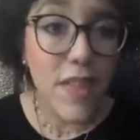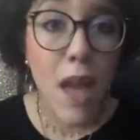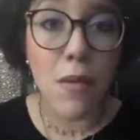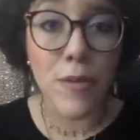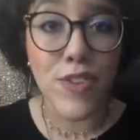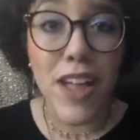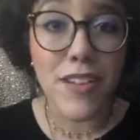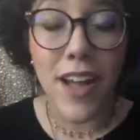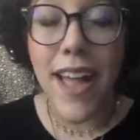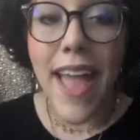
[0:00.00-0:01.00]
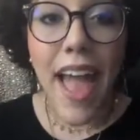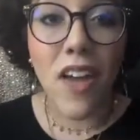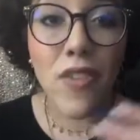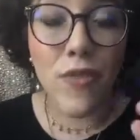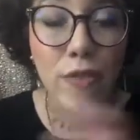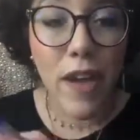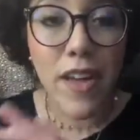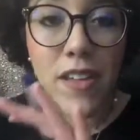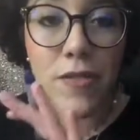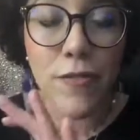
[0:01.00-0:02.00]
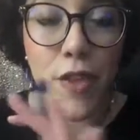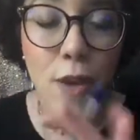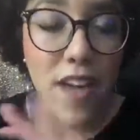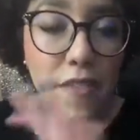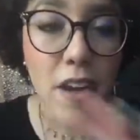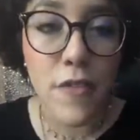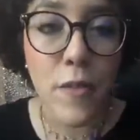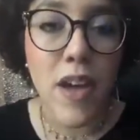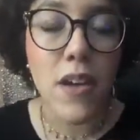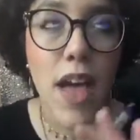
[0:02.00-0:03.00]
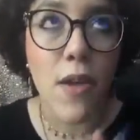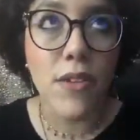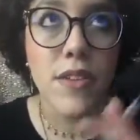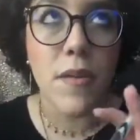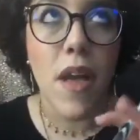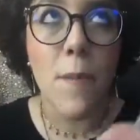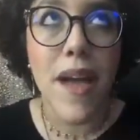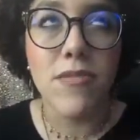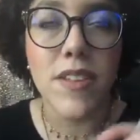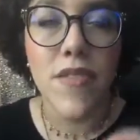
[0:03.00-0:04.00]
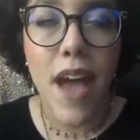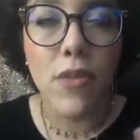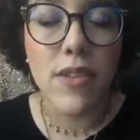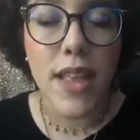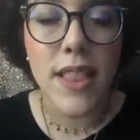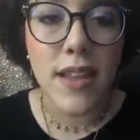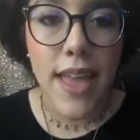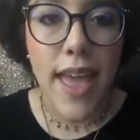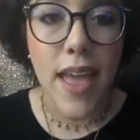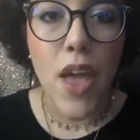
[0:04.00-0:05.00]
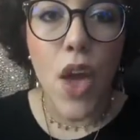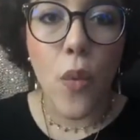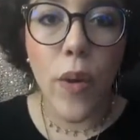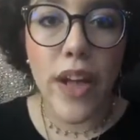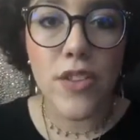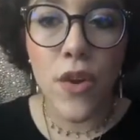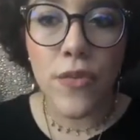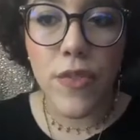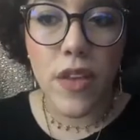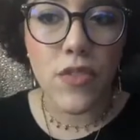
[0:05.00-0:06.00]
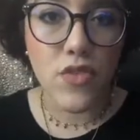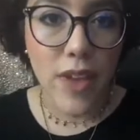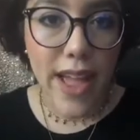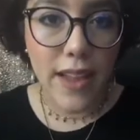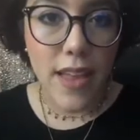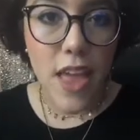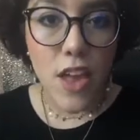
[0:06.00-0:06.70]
I'm a projector, I have very few amount of hours in the day where I don't feel drained.